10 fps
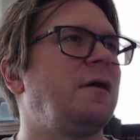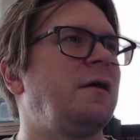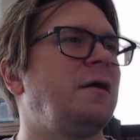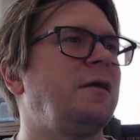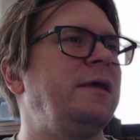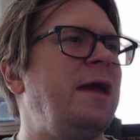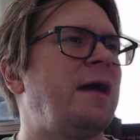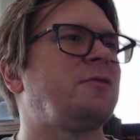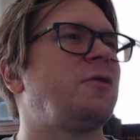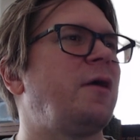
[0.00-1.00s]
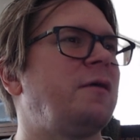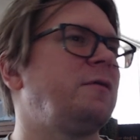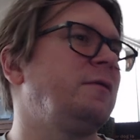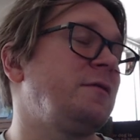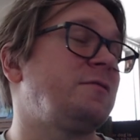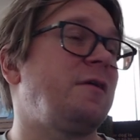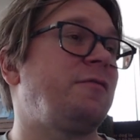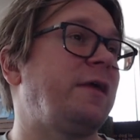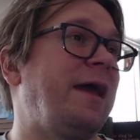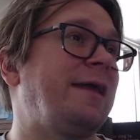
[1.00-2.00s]
Yeah, so this is
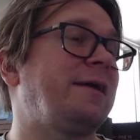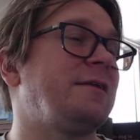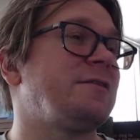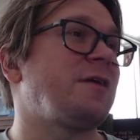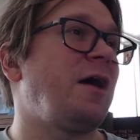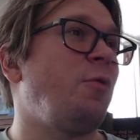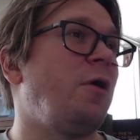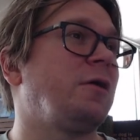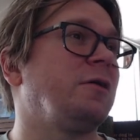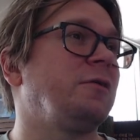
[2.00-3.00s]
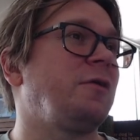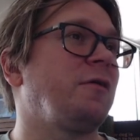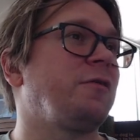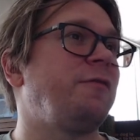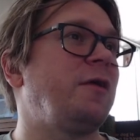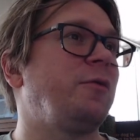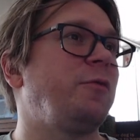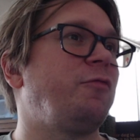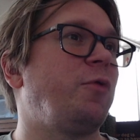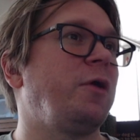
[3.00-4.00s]
definitely Anakin Skywalker, Darth Vader
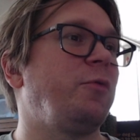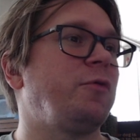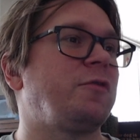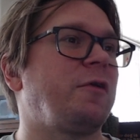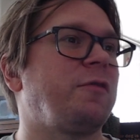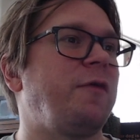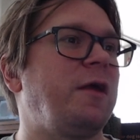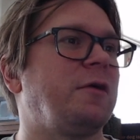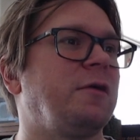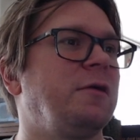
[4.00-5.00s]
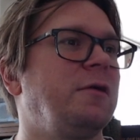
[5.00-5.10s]
before he was Darth Vader.